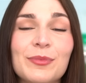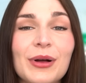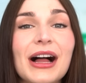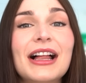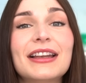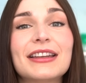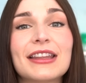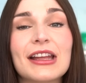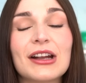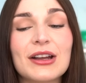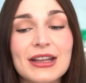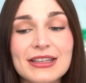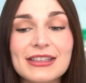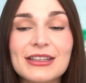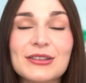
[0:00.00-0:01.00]
but there
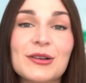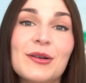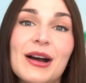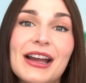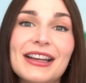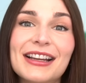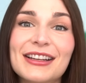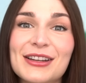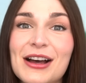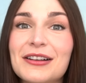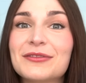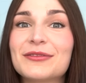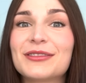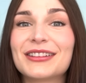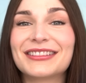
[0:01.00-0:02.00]
isn't quite
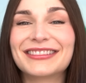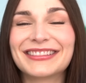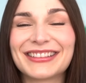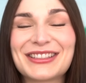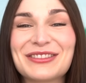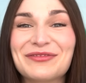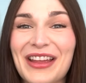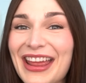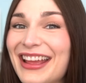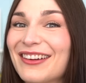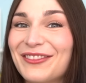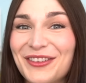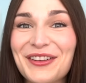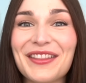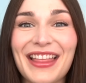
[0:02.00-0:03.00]
enough to make a
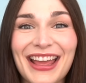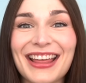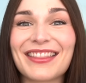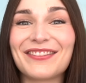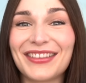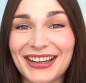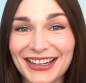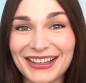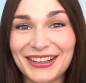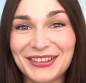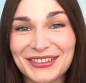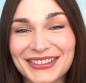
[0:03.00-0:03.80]
full-length video.